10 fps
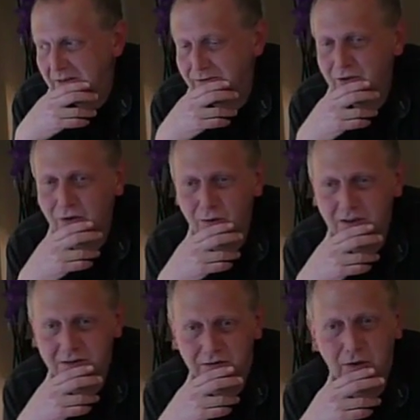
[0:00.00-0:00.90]
having done
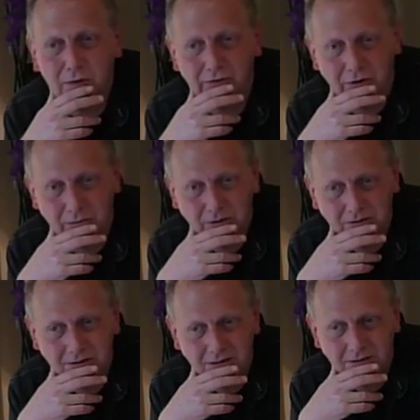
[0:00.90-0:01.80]
quite a few of them,
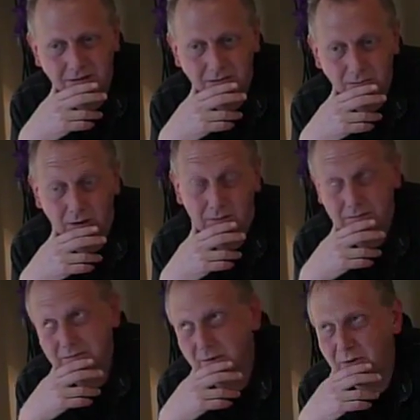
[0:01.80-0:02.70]
and
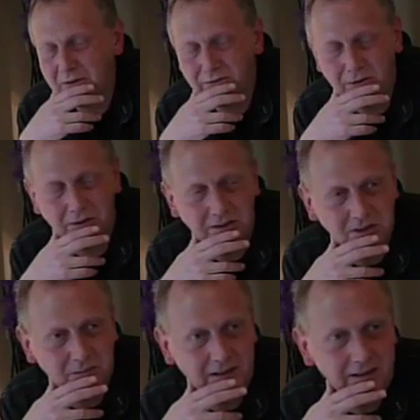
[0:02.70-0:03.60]
quite a few years
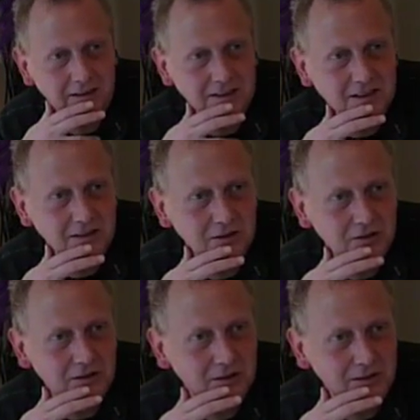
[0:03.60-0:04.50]
spent in this
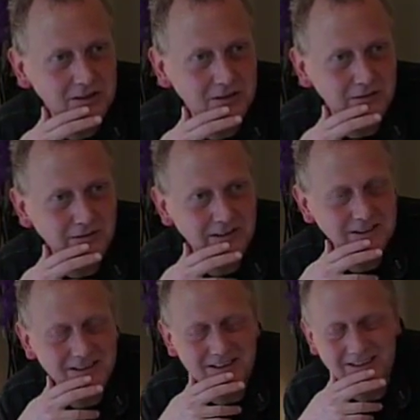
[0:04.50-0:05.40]
industry doing stuff,
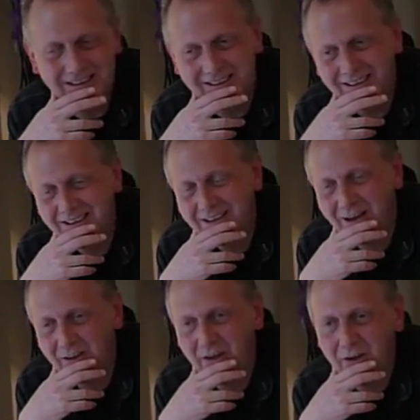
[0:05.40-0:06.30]

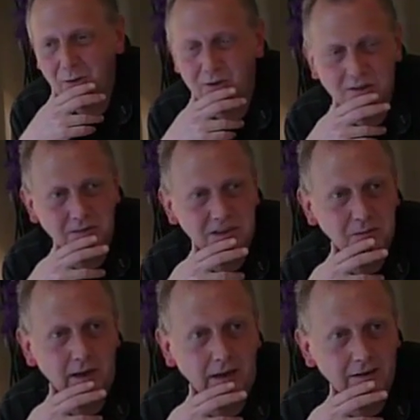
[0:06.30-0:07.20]
I know what to
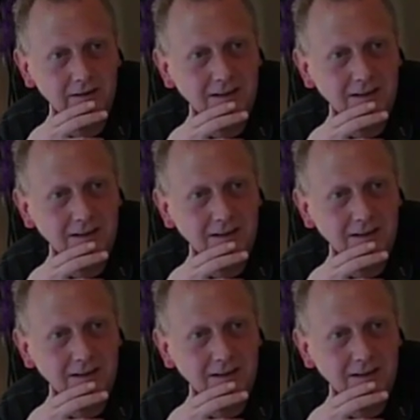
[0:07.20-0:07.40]
expect.